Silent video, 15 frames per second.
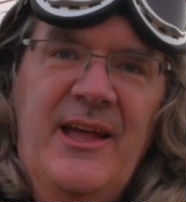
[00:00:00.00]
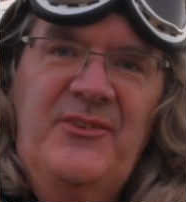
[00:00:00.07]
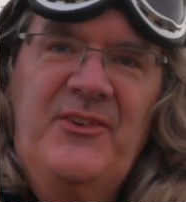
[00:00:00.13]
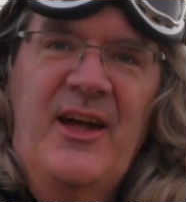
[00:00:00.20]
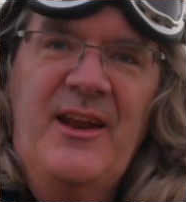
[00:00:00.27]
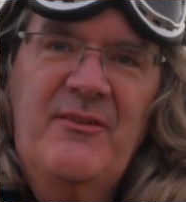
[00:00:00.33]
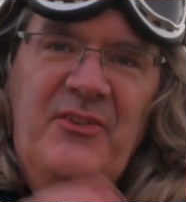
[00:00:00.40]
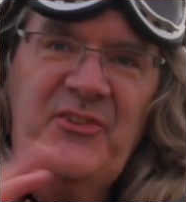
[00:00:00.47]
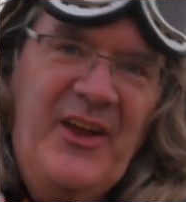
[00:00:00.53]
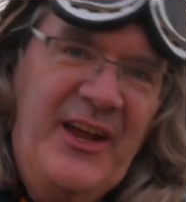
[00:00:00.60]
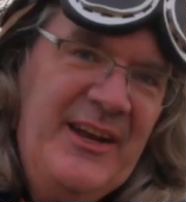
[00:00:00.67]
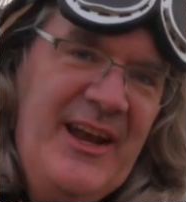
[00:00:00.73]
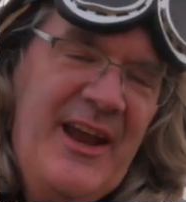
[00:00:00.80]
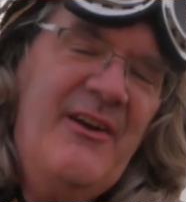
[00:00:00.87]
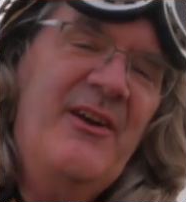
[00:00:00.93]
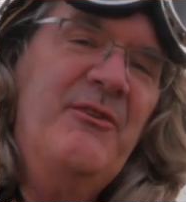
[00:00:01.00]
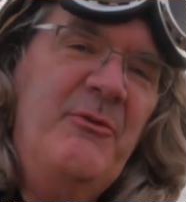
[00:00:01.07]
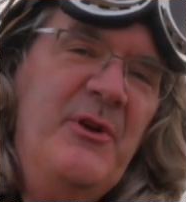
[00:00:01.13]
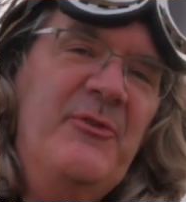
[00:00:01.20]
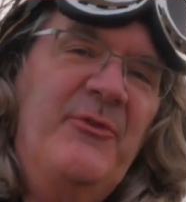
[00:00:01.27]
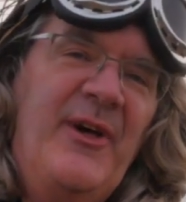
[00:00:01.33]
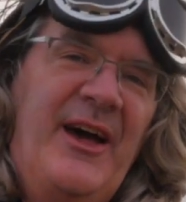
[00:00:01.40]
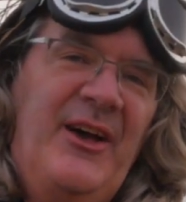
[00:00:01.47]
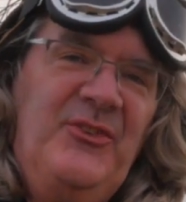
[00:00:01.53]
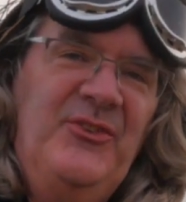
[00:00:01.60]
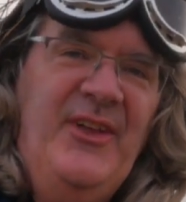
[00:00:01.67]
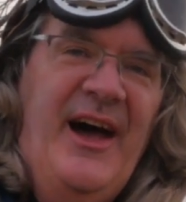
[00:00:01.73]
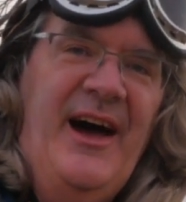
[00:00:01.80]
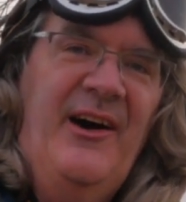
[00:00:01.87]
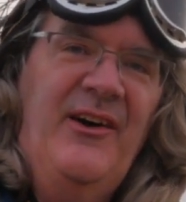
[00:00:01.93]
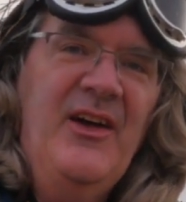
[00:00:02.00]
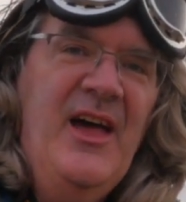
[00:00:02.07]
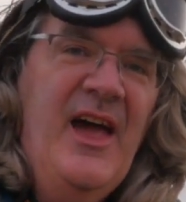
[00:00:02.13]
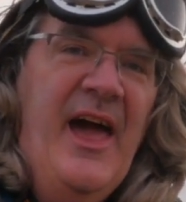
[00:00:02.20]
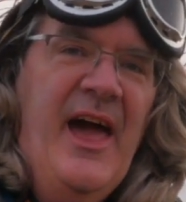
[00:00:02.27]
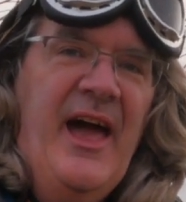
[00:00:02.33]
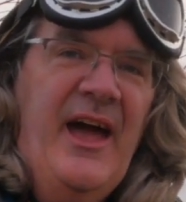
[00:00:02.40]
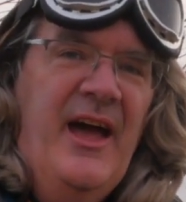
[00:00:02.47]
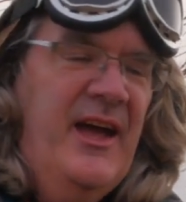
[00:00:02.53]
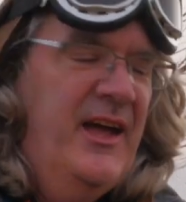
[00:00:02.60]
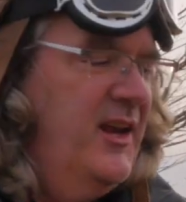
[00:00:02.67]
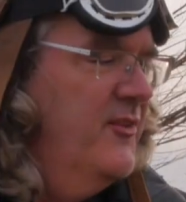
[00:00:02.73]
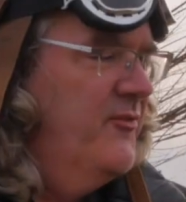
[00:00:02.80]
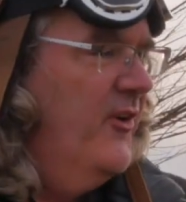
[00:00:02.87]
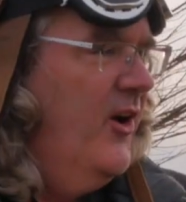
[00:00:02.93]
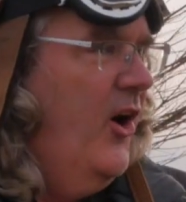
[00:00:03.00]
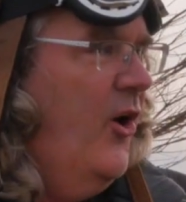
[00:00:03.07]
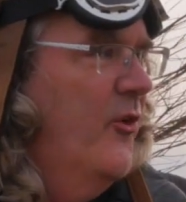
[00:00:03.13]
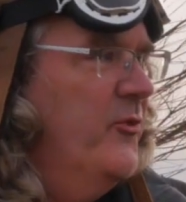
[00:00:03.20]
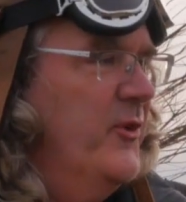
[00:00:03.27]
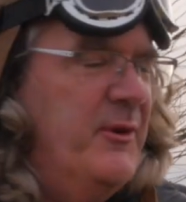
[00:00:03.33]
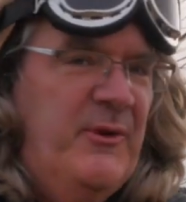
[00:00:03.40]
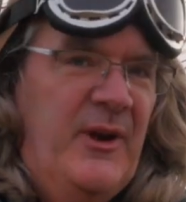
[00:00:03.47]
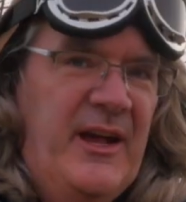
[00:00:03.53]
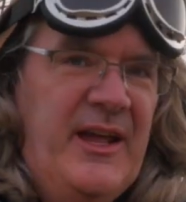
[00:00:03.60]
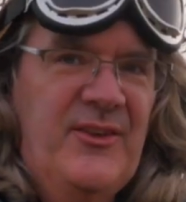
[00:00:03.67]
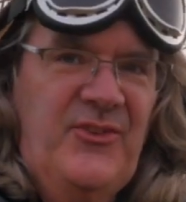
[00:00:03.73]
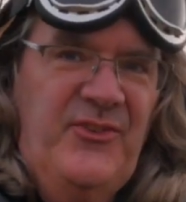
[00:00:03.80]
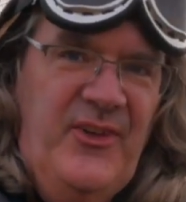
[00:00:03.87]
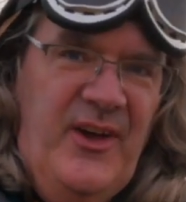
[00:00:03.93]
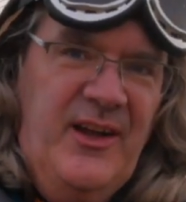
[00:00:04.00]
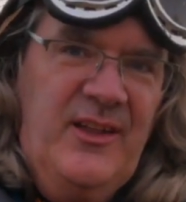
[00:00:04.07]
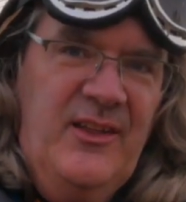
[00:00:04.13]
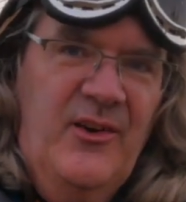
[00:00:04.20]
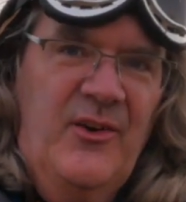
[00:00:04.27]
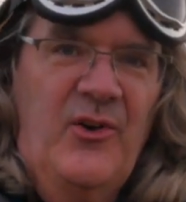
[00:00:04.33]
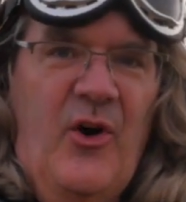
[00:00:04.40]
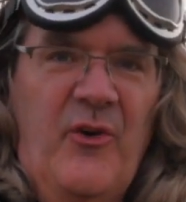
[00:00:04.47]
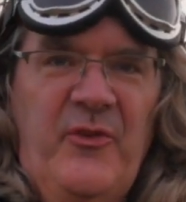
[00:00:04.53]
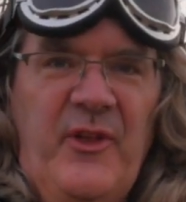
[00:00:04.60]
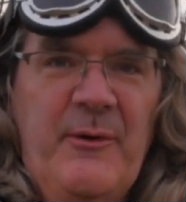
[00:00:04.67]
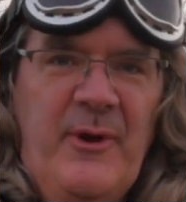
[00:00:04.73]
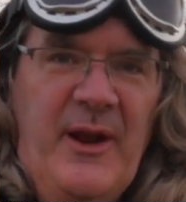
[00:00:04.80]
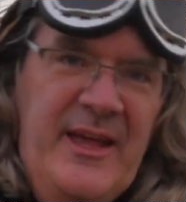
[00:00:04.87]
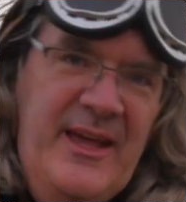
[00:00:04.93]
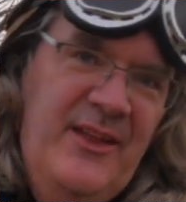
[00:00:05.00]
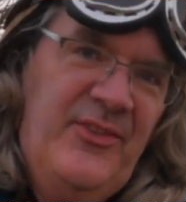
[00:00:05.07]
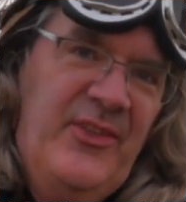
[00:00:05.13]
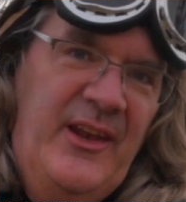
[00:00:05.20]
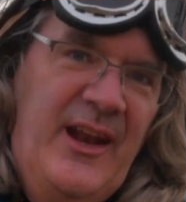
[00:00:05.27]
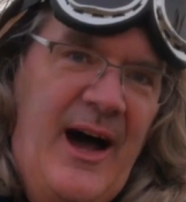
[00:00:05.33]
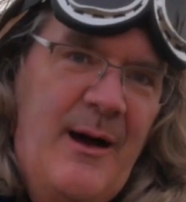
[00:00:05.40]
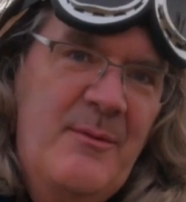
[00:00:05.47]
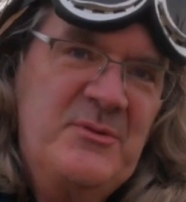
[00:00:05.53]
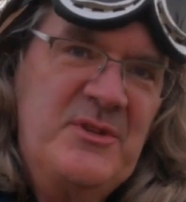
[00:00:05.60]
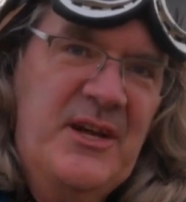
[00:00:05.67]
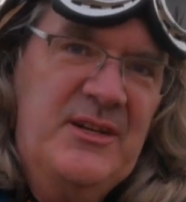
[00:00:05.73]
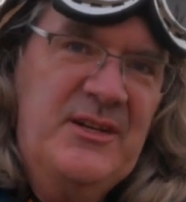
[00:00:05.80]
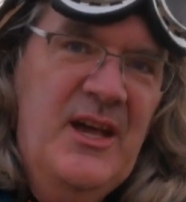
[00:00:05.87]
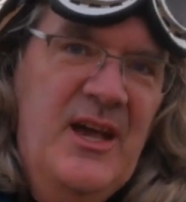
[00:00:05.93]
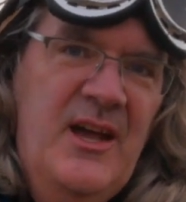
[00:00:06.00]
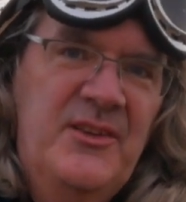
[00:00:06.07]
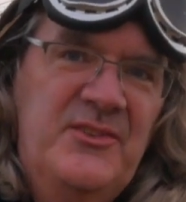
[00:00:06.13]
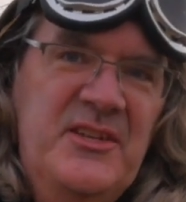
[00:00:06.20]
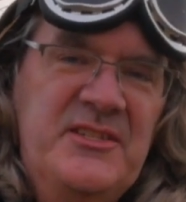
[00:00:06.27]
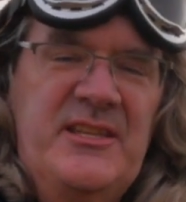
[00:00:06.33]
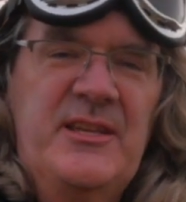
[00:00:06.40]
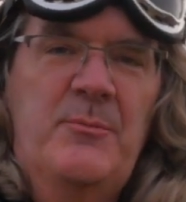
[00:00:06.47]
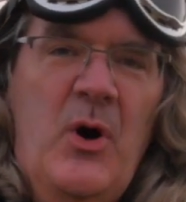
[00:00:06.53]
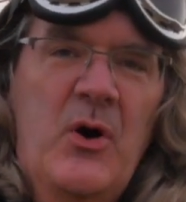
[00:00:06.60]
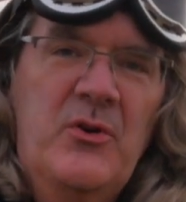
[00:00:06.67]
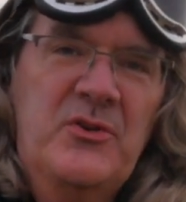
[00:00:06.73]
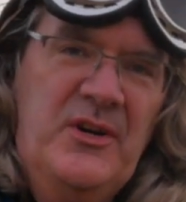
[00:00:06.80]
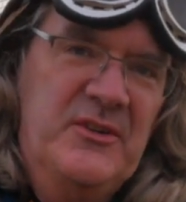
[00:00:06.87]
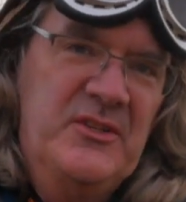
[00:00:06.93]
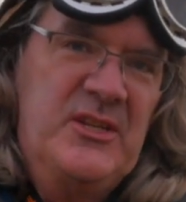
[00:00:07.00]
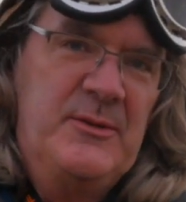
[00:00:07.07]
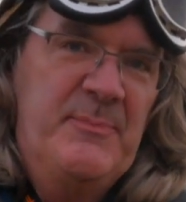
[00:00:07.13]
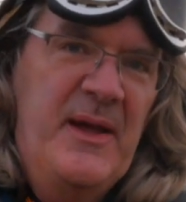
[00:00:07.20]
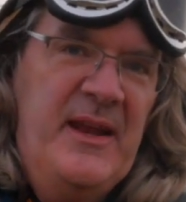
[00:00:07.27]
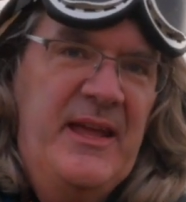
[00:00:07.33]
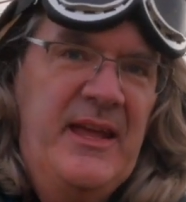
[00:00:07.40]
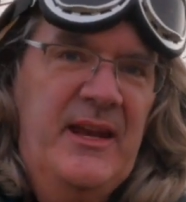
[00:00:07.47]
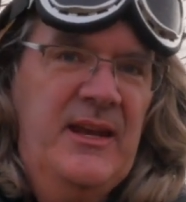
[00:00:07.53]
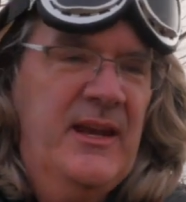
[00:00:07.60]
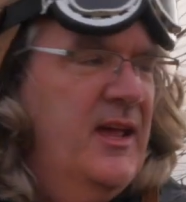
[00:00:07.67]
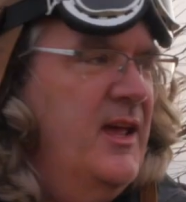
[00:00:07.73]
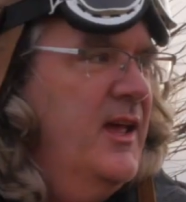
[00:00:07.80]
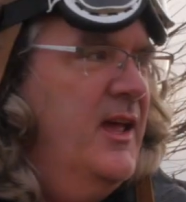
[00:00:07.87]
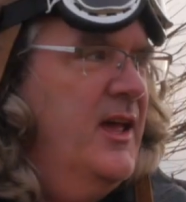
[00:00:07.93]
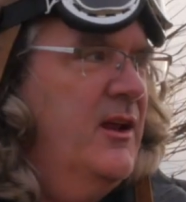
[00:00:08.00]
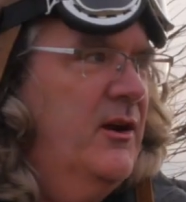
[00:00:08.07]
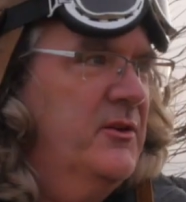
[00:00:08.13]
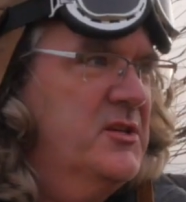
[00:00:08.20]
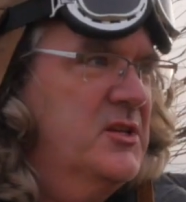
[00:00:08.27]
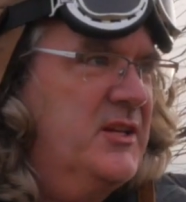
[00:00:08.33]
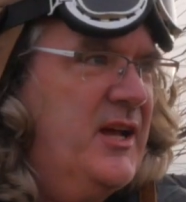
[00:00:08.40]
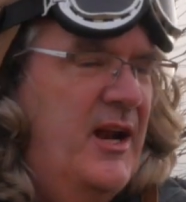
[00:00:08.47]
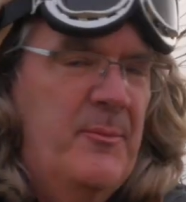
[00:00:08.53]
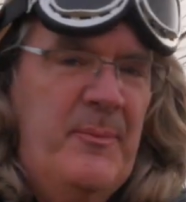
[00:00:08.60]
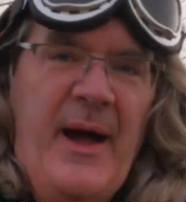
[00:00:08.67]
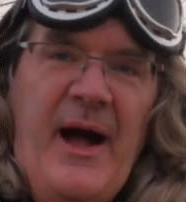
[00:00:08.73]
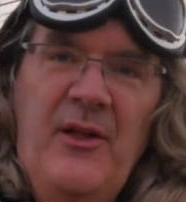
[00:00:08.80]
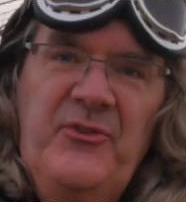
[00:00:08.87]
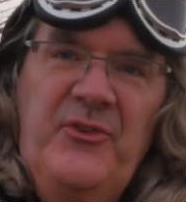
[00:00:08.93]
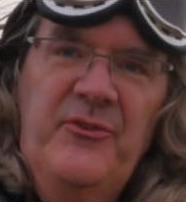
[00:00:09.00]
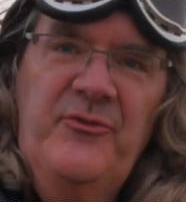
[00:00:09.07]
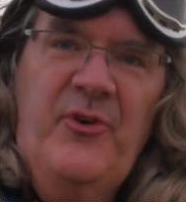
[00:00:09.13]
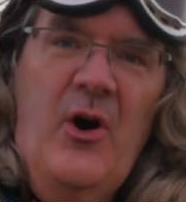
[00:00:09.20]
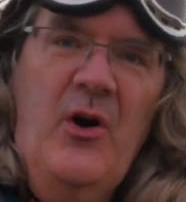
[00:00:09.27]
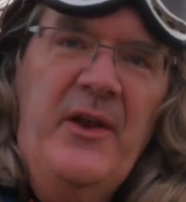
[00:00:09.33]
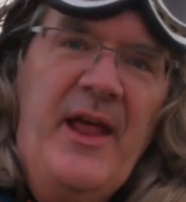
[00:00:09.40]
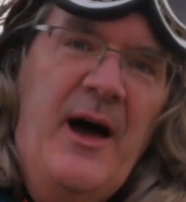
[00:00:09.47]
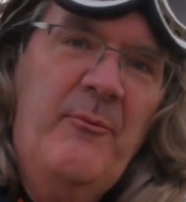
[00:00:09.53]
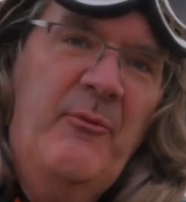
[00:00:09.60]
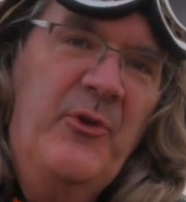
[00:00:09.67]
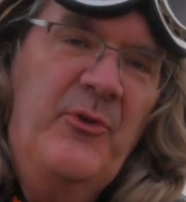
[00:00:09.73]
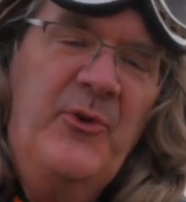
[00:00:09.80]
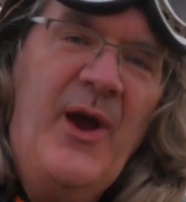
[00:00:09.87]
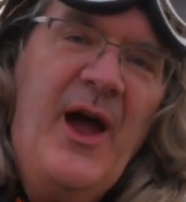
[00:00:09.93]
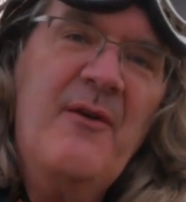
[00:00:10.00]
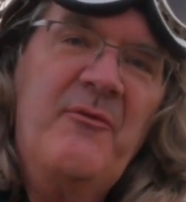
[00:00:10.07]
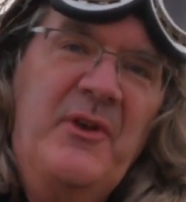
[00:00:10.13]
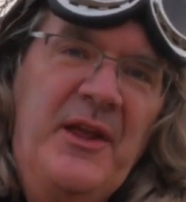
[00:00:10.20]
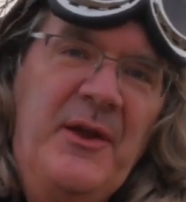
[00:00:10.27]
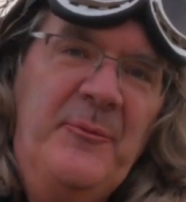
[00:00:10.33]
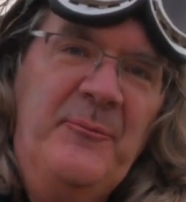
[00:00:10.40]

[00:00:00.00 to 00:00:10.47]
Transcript: It's kind of a secondary reflex now, and hopefully when I get stuck, or hopefully when I hit the object, since the motors aren't spinning, it'll just kind of bounce and fall down with gravity.